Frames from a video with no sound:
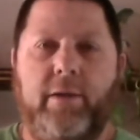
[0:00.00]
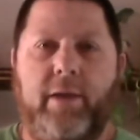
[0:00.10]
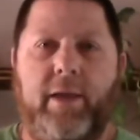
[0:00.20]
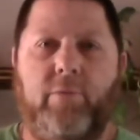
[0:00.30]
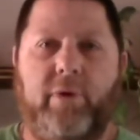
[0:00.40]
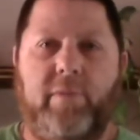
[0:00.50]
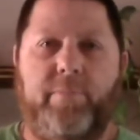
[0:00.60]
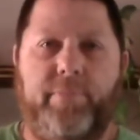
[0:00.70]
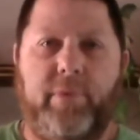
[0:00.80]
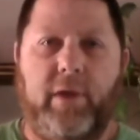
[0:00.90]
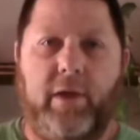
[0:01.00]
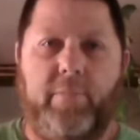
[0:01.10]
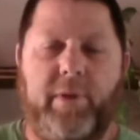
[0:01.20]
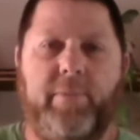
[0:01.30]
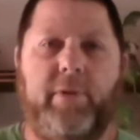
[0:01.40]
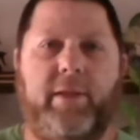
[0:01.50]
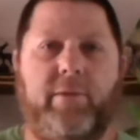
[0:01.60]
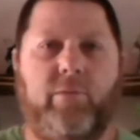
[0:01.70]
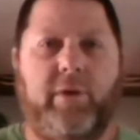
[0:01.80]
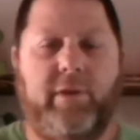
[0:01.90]
And one
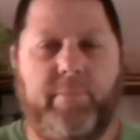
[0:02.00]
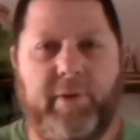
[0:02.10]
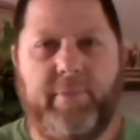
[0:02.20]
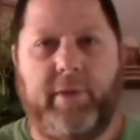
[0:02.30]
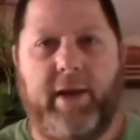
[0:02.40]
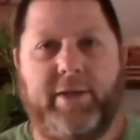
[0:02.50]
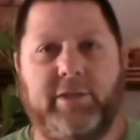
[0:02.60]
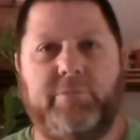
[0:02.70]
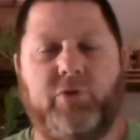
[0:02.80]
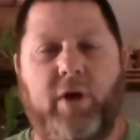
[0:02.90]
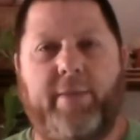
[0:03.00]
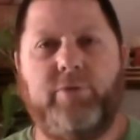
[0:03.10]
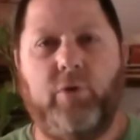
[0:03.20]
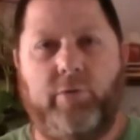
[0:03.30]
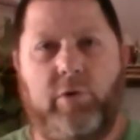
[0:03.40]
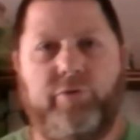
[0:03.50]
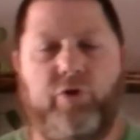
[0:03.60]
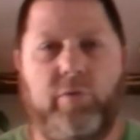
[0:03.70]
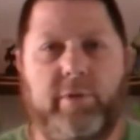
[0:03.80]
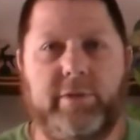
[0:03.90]
of the people that I subscribe to on
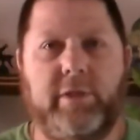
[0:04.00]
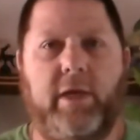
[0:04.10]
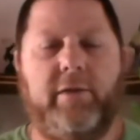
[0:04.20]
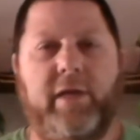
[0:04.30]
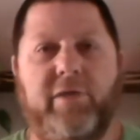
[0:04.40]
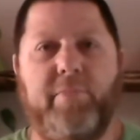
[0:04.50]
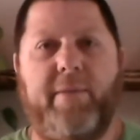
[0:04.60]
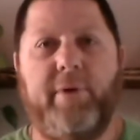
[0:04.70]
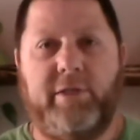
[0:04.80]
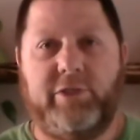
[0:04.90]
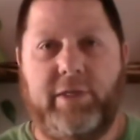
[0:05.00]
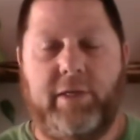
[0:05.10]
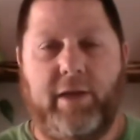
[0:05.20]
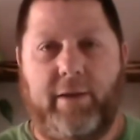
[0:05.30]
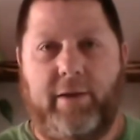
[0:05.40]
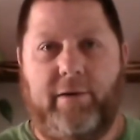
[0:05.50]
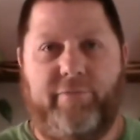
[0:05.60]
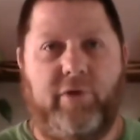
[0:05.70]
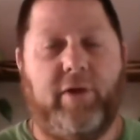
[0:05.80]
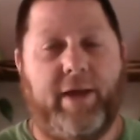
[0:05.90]
YouTube is Death by Bungee, and if
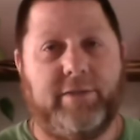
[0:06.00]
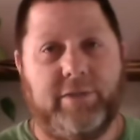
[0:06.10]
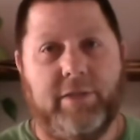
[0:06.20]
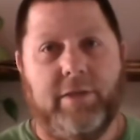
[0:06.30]
you guys